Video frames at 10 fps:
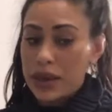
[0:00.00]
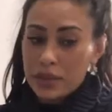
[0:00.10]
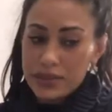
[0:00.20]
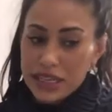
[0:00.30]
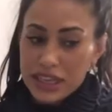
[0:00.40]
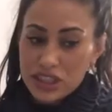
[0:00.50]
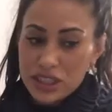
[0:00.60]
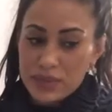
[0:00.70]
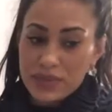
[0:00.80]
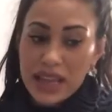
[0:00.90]

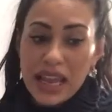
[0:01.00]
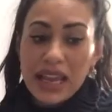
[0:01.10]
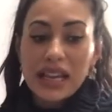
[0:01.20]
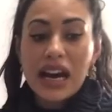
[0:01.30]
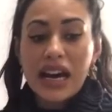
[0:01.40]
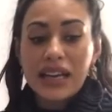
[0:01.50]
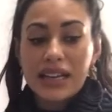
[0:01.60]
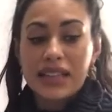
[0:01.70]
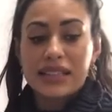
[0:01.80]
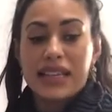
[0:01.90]
palpitation,
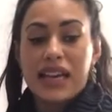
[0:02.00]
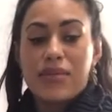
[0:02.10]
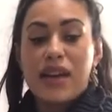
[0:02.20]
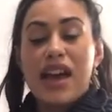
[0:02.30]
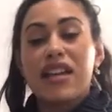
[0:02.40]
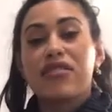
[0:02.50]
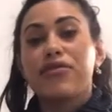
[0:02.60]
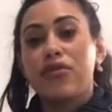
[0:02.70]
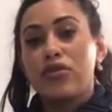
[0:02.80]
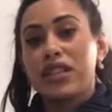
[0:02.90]
cardiac exam, and a
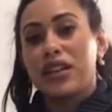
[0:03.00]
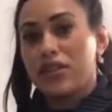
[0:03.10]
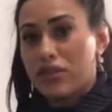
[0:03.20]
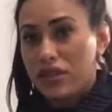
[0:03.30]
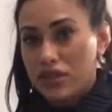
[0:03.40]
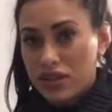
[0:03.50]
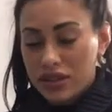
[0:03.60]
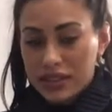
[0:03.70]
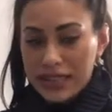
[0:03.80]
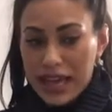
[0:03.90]
foot and
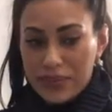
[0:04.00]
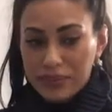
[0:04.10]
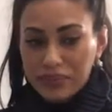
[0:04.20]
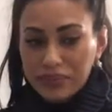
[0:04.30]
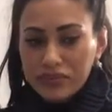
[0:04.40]
neurological exam.